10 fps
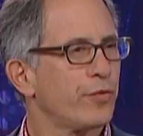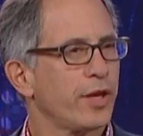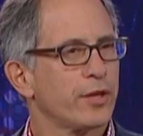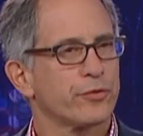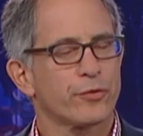
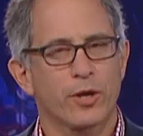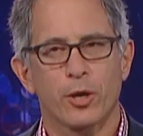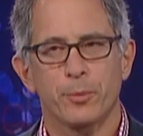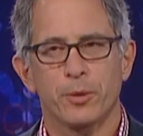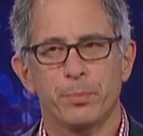hands for how
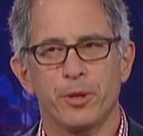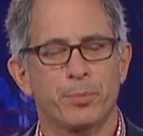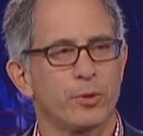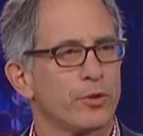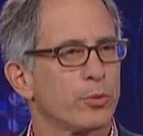many
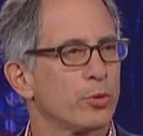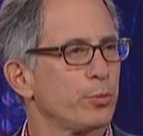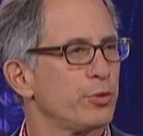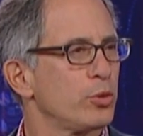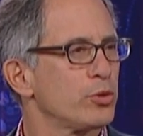people in the
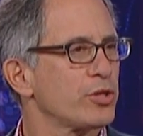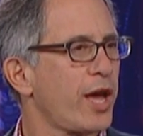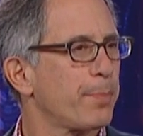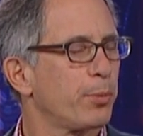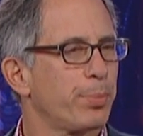room use
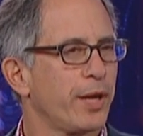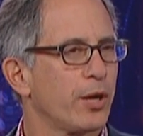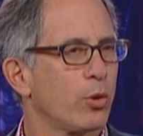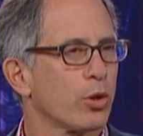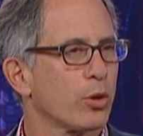Apple Pay
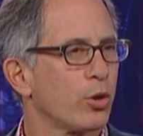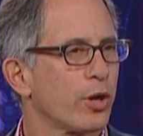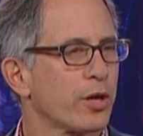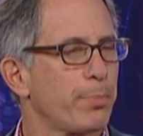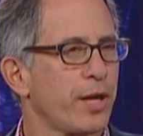or
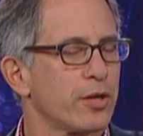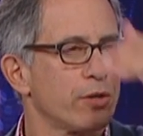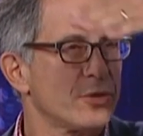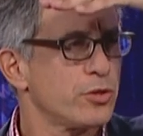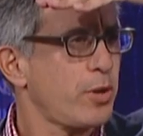a
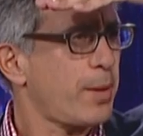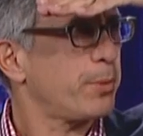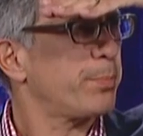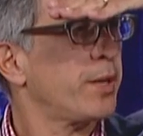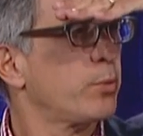competitor to
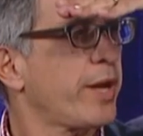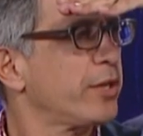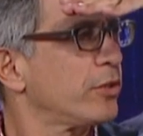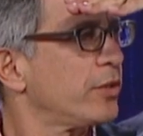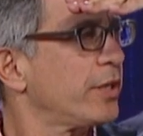Apple Pay
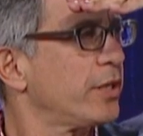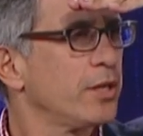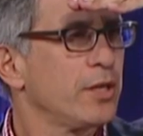regularly?